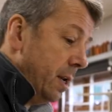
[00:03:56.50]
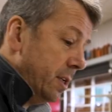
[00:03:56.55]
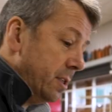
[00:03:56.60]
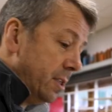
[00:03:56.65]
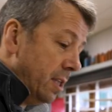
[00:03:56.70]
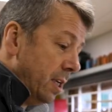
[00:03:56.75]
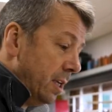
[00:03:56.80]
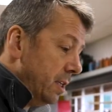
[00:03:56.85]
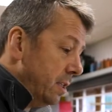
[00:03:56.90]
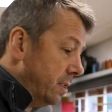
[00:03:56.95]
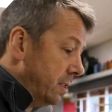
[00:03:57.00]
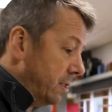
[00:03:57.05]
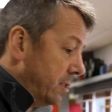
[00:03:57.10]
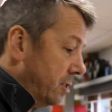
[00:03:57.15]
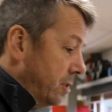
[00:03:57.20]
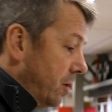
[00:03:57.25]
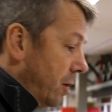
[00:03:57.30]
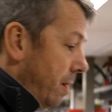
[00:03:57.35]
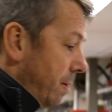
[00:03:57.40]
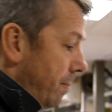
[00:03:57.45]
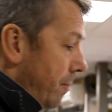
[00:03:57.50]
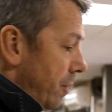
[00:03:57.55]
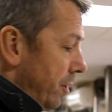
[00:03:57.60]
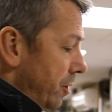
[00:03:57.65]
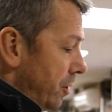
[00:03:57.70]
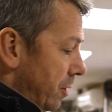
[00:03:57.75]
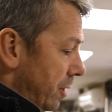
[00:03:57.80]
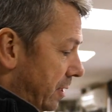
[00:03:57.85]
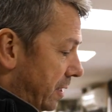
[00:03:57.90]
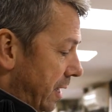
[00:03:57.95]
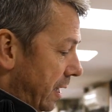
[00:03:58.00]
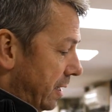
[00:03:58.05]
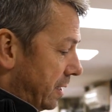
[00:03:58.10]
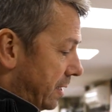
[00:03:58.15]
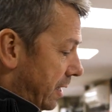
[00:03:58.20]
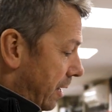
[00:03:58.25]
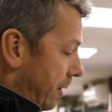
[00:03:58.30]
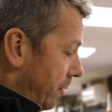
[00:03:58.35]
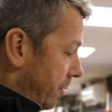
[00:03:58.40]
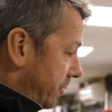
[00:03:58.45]
it's these tight, minute
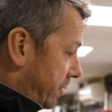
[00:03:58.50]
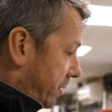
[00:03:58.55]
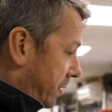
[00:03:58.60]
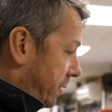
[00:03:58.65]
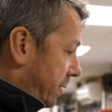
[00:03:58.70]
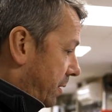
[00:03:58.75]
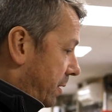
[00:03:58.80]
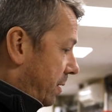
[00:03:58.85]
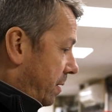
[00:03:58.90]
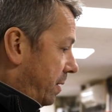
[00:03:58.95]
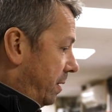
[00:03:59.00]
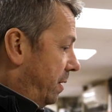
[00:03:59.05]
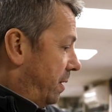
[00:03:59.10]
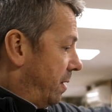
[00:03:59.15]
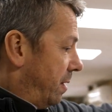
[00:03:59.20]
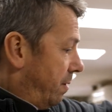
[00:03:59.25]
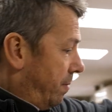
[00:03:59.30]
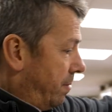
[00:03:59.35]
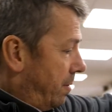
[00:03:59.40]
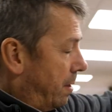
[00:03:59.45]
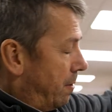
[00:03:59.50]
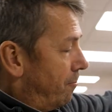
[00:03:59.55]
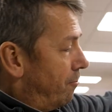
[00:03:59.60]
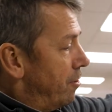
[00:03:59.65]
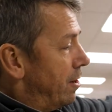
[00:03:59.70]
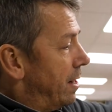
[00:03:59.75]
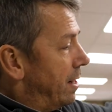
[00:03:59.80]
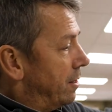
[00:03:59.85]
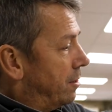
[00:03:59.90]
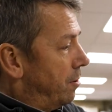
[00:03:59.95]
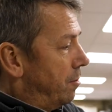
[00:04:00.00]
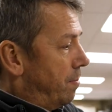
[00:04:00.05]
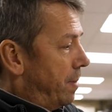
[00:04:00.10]
details, you know, that really do